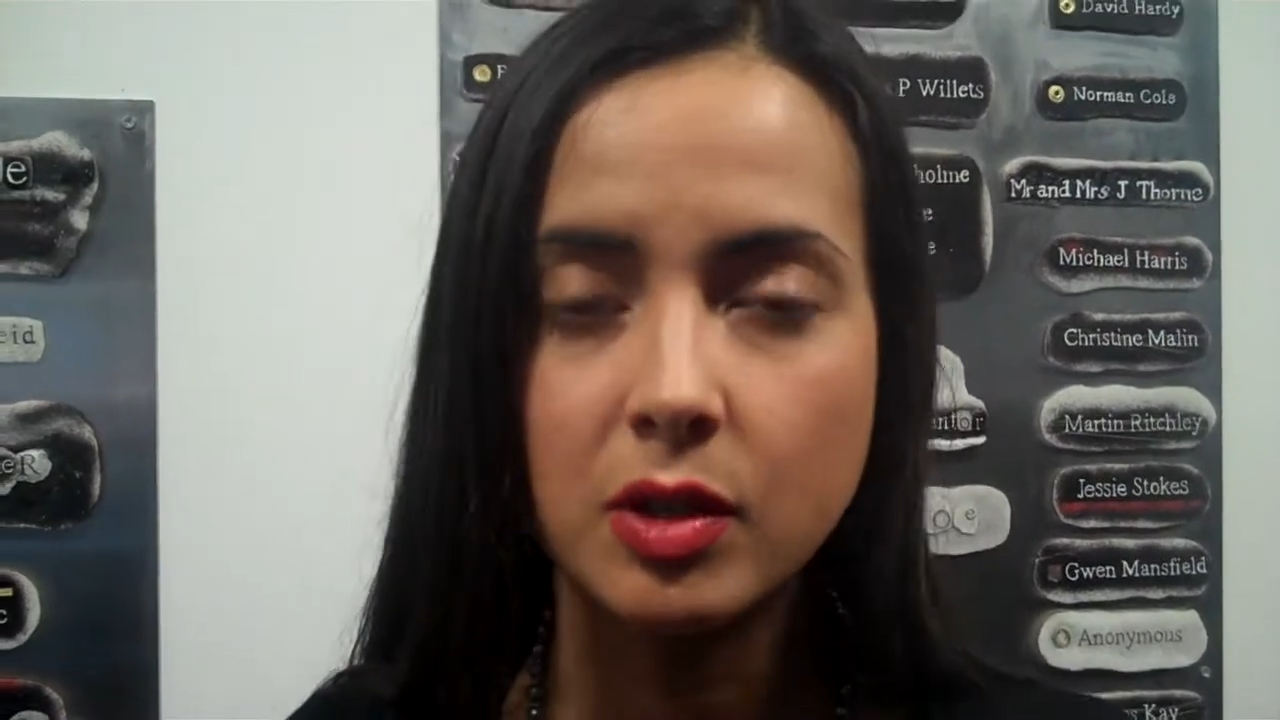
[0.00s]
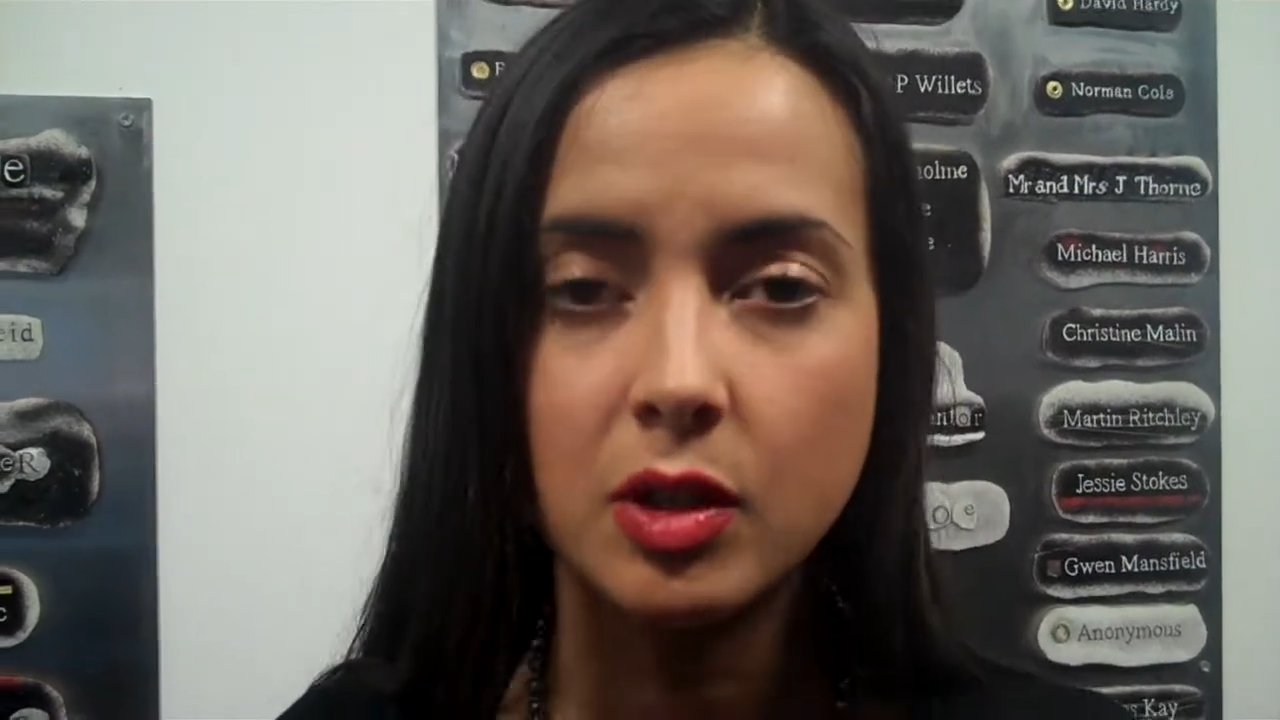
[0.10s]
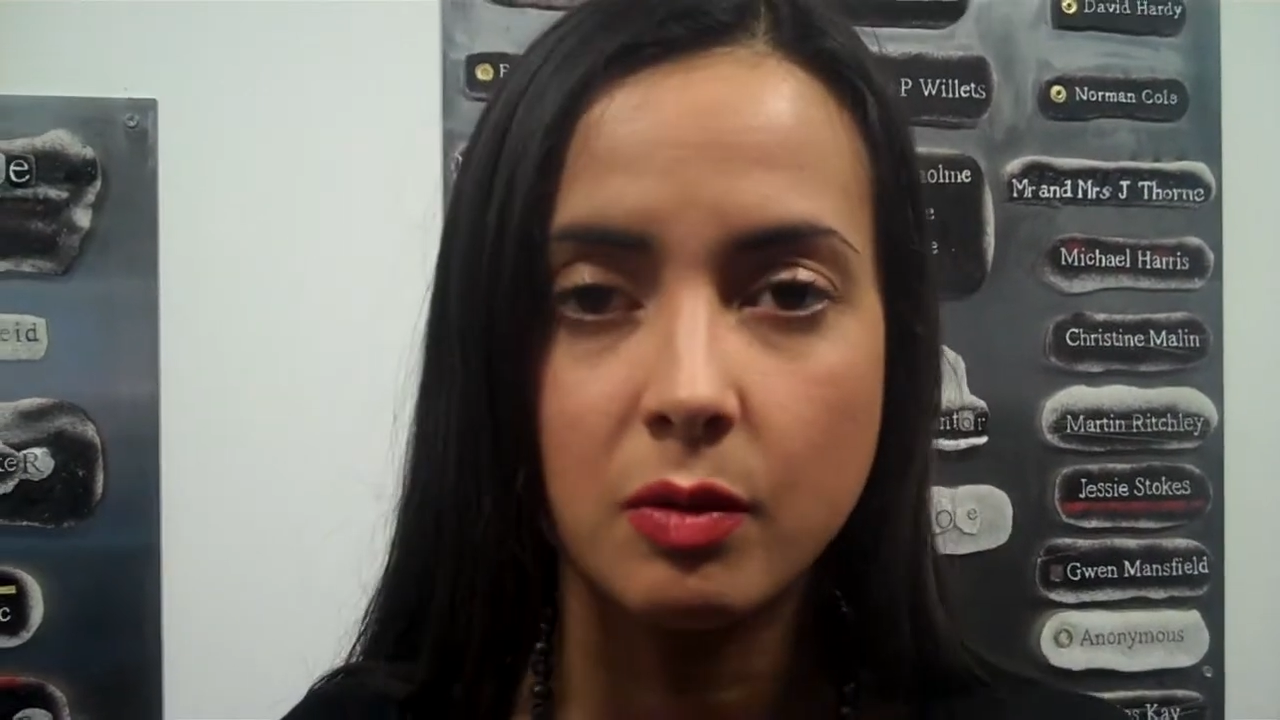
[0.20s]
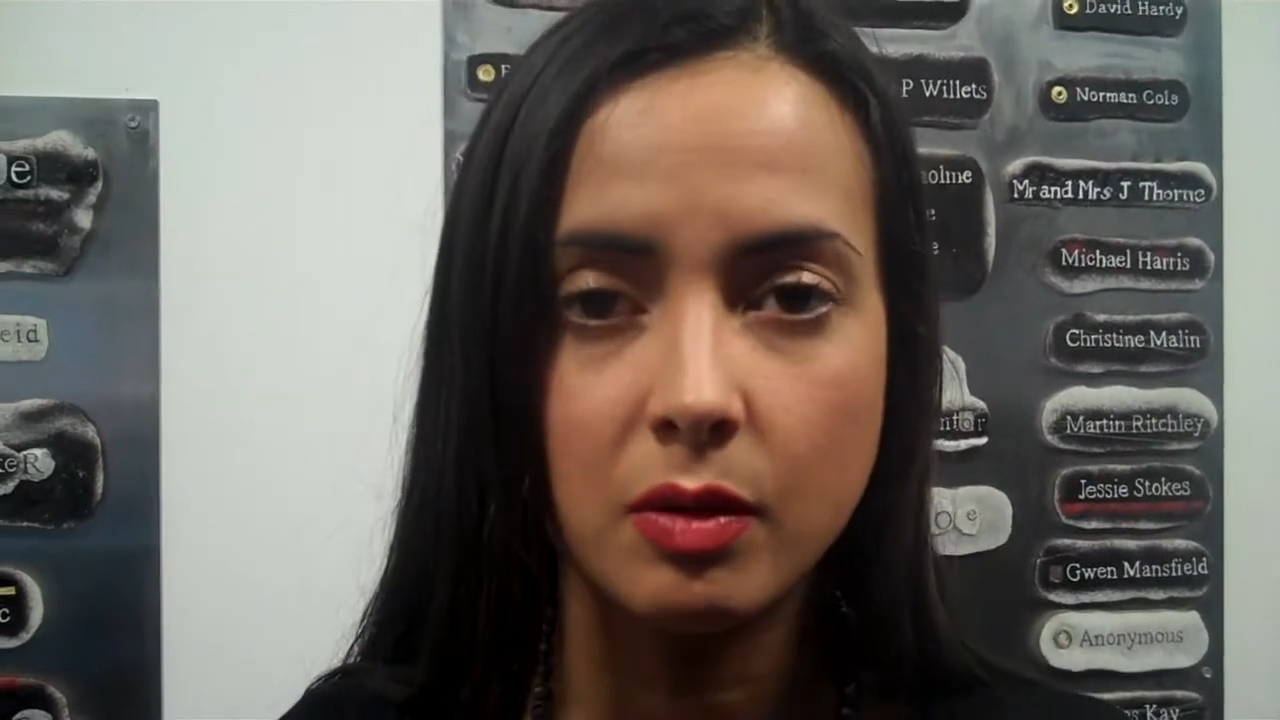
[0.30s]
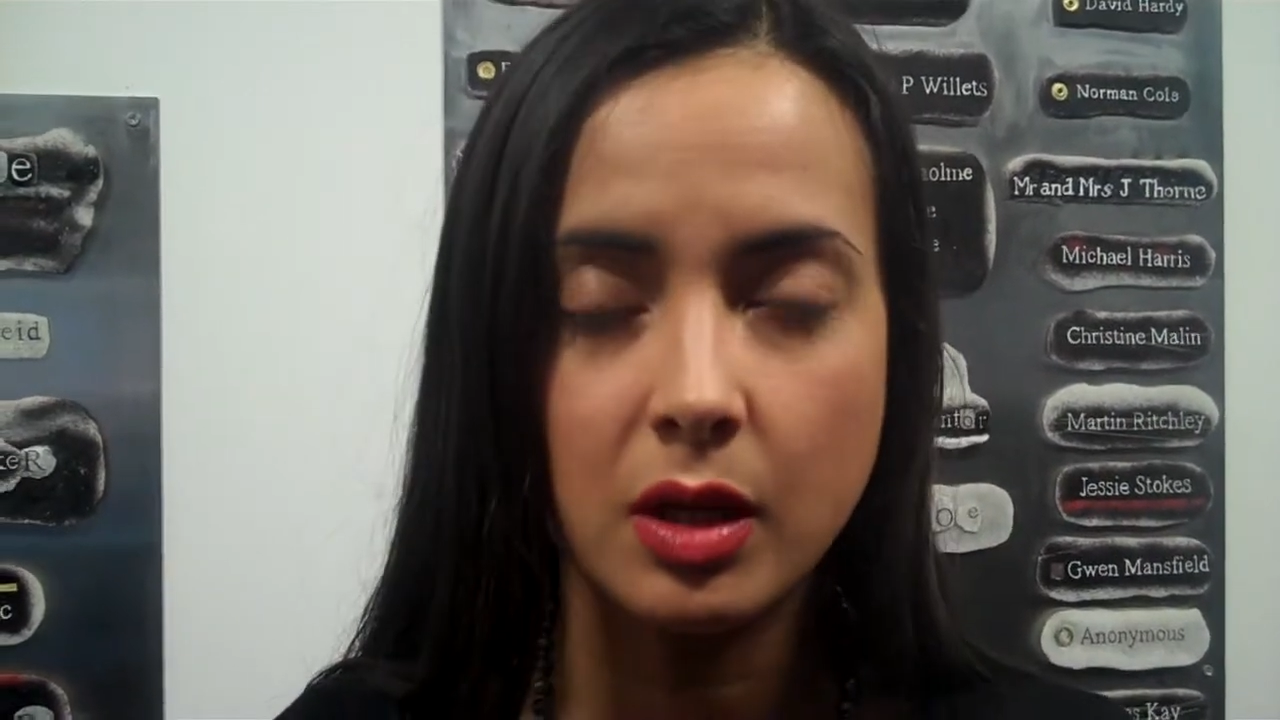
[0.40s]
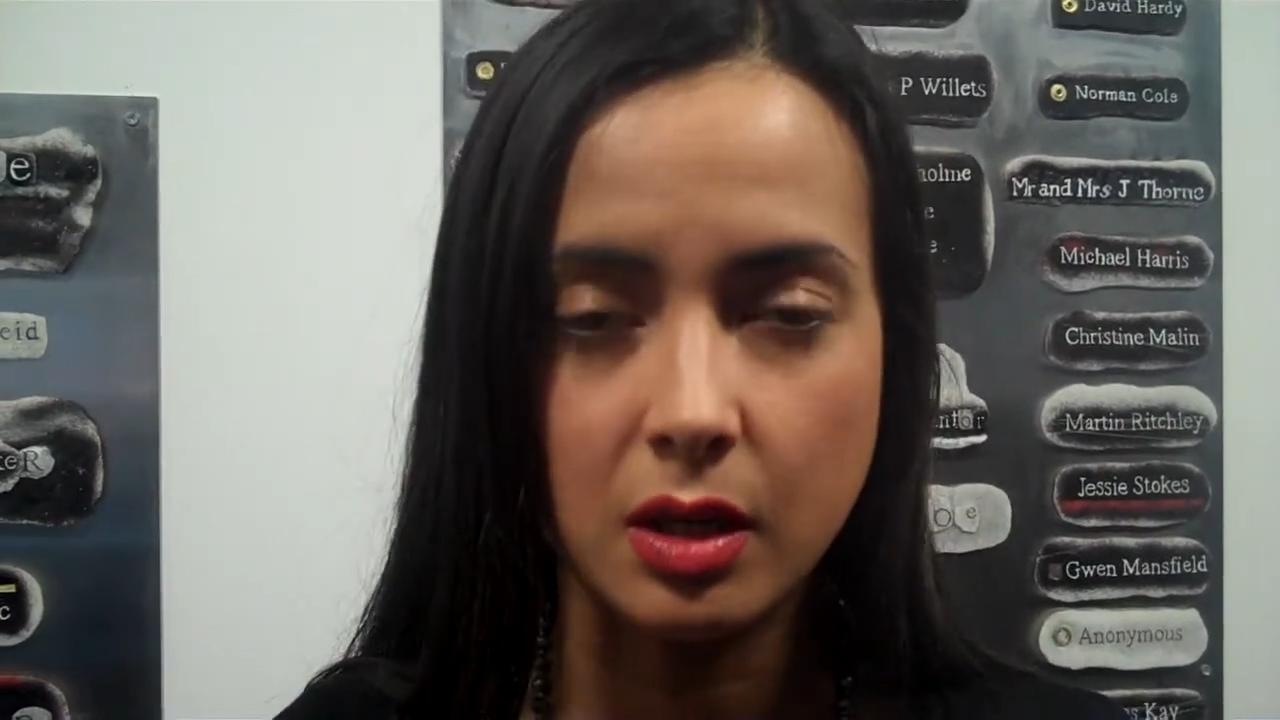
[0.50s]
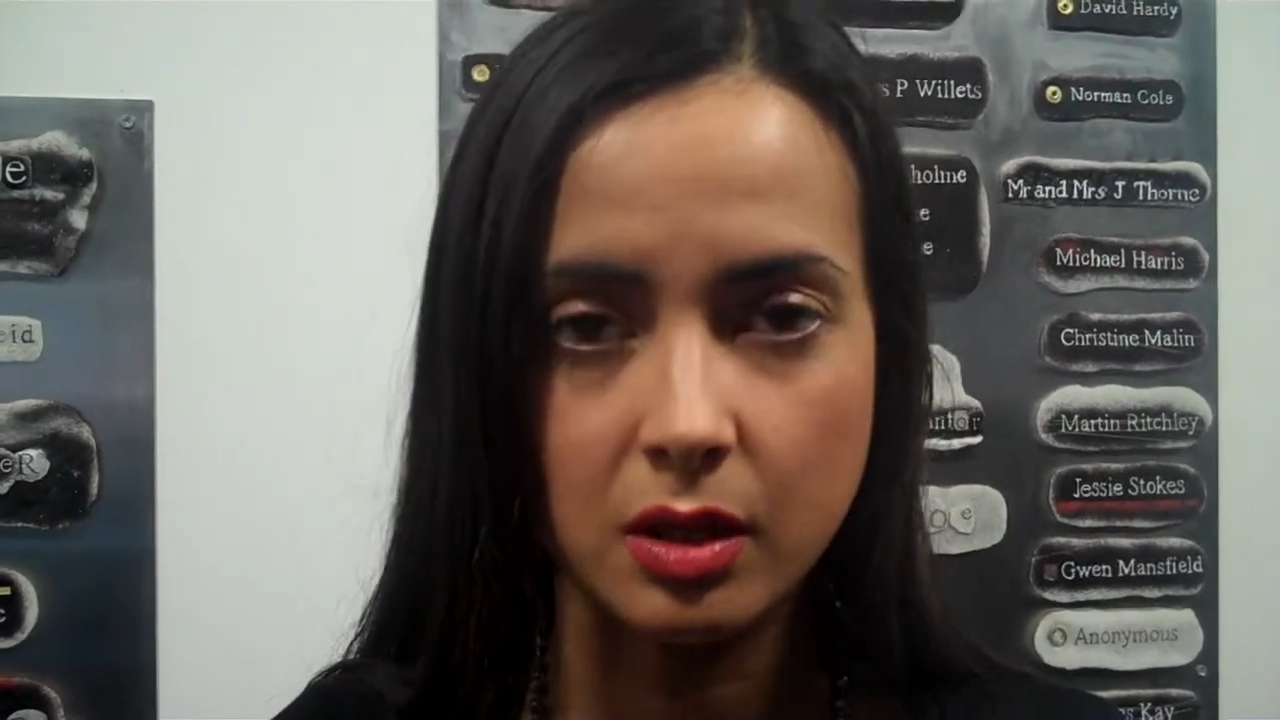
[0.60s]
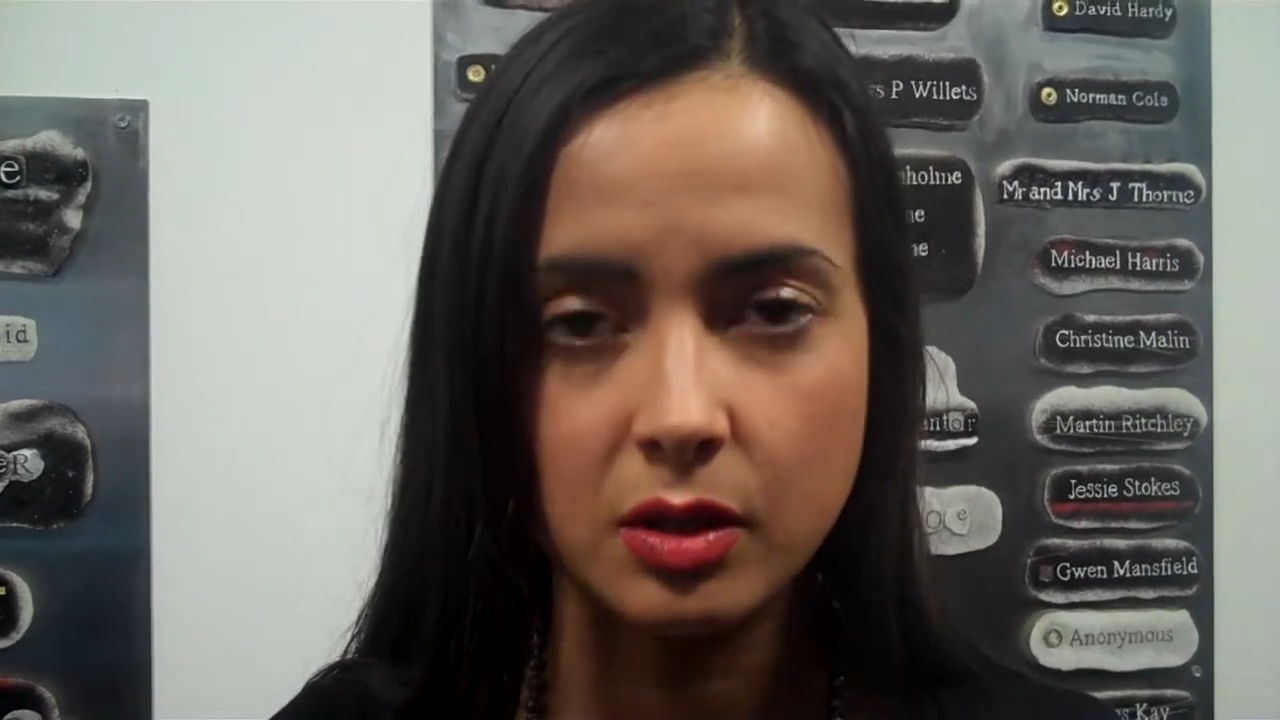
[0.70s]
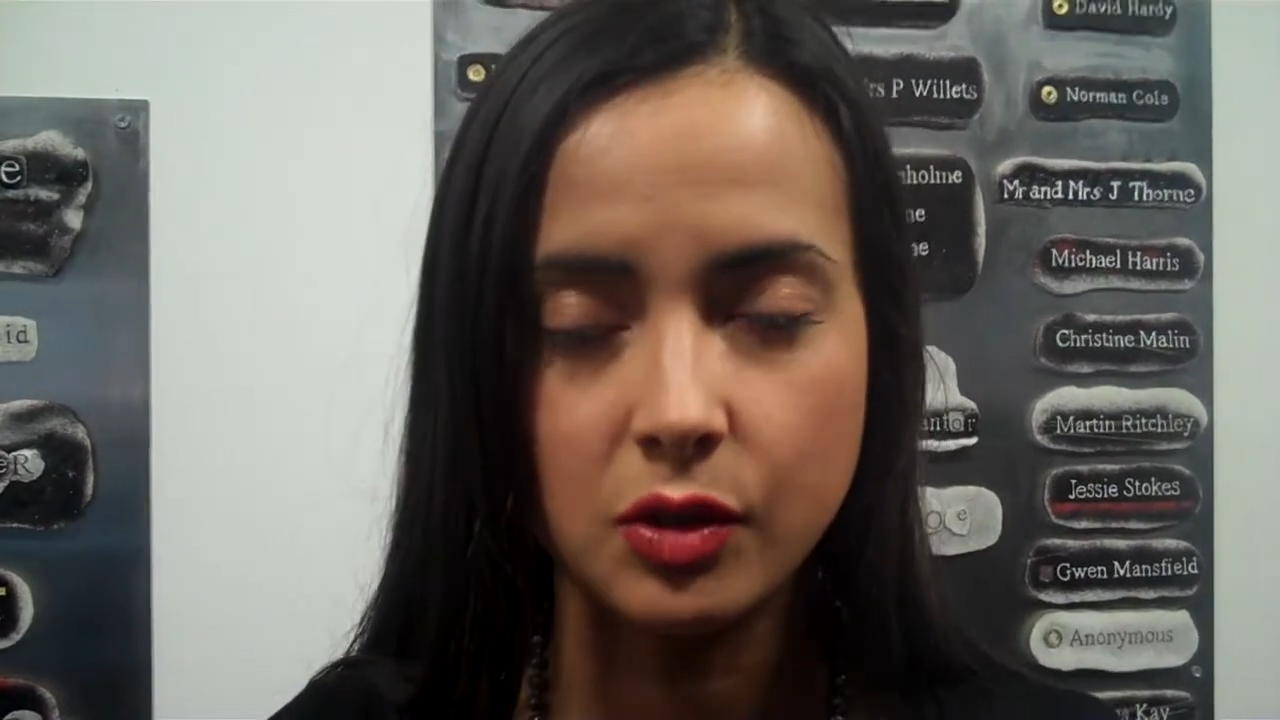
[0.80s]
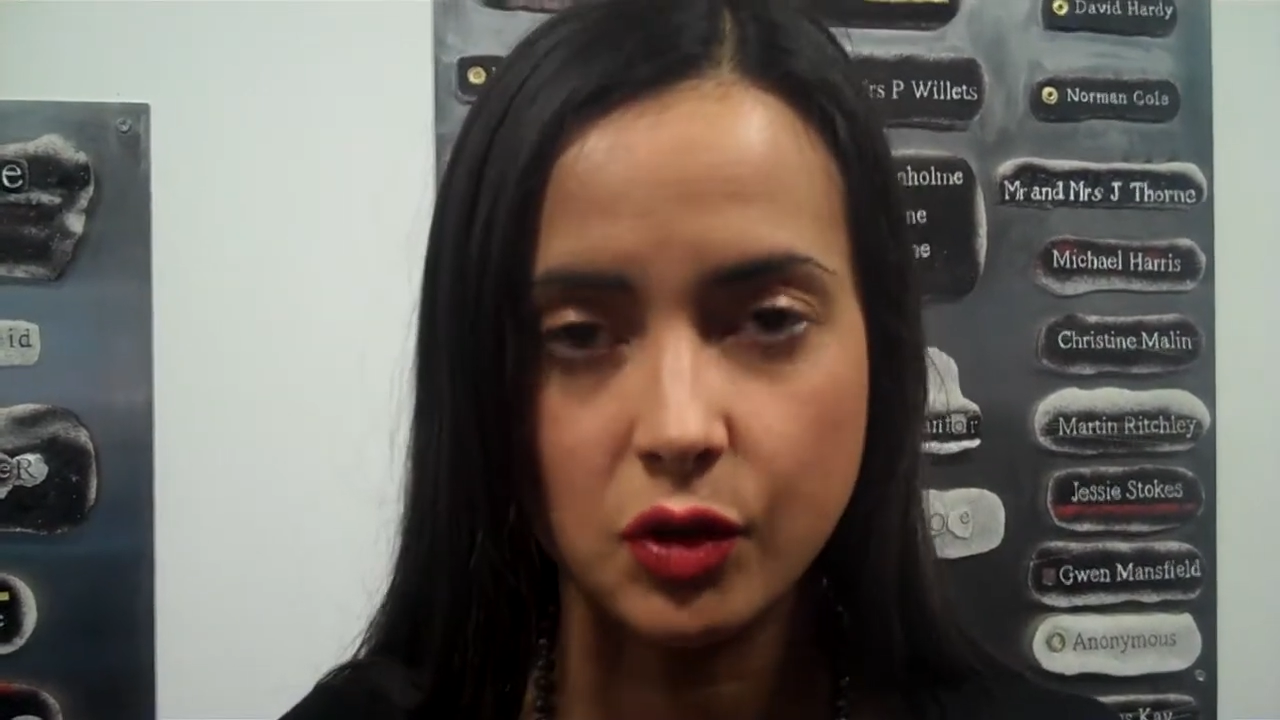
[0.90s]
knew and
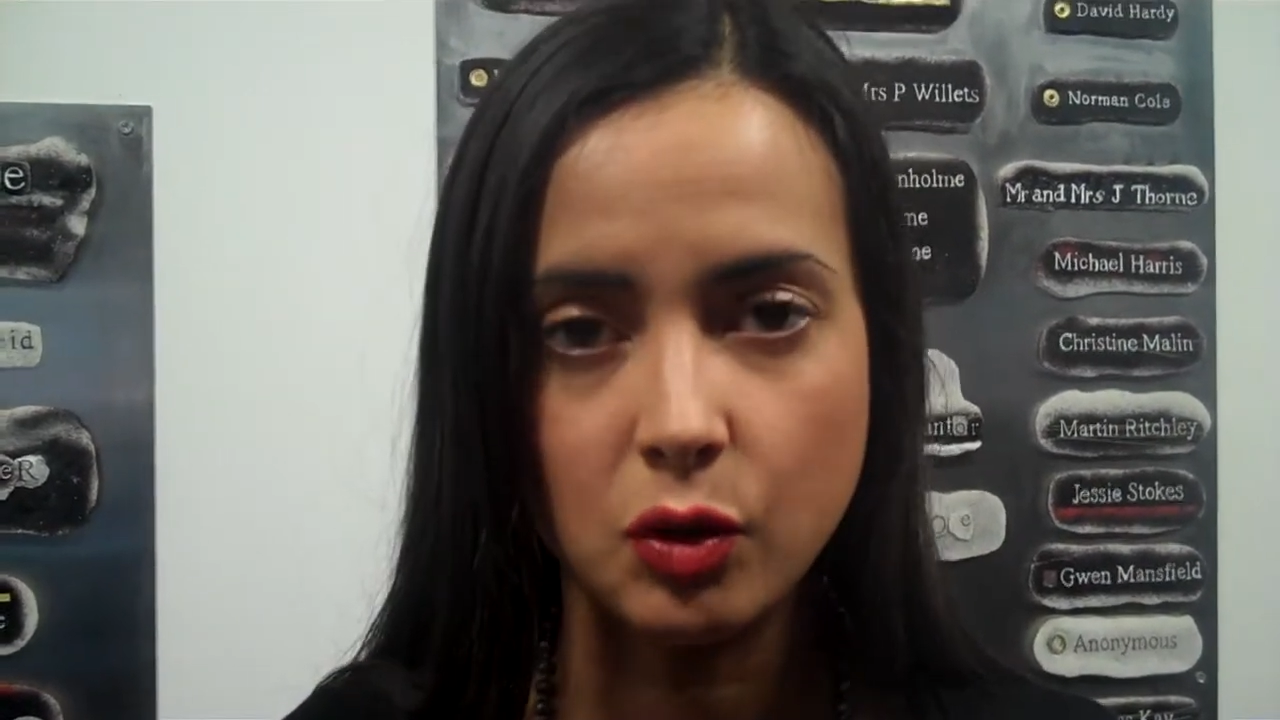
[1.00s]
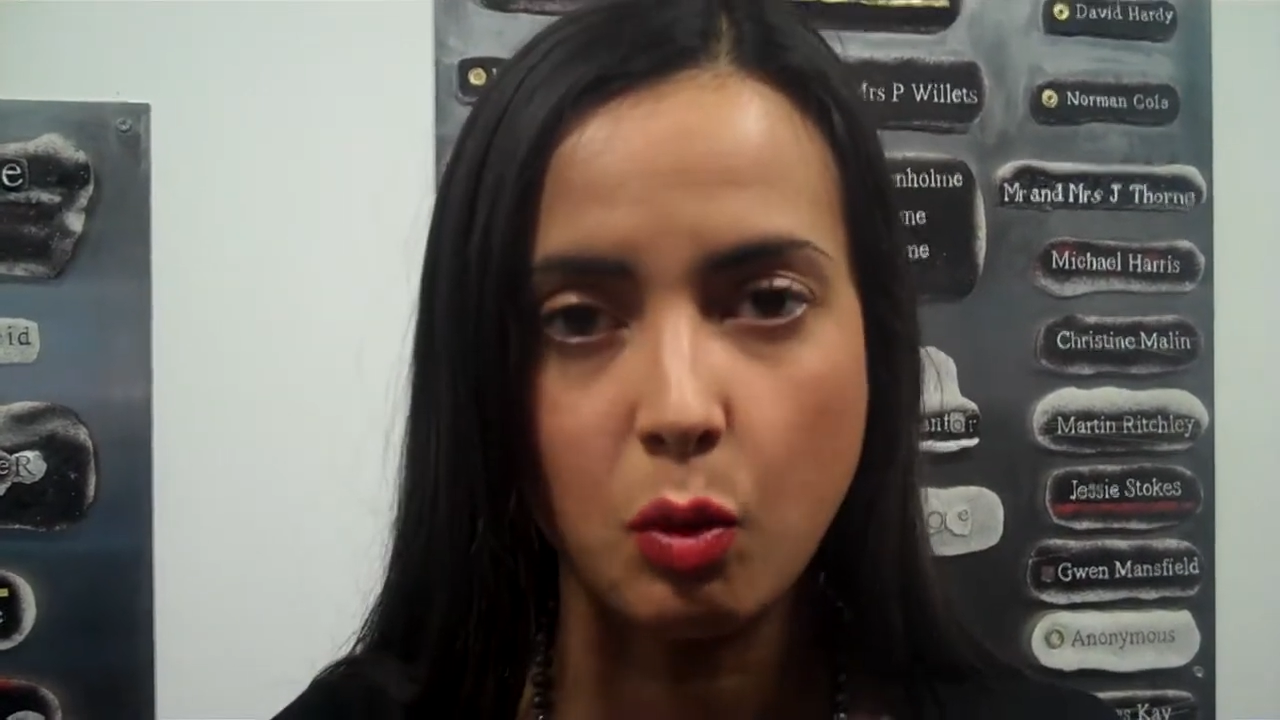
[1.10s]
understood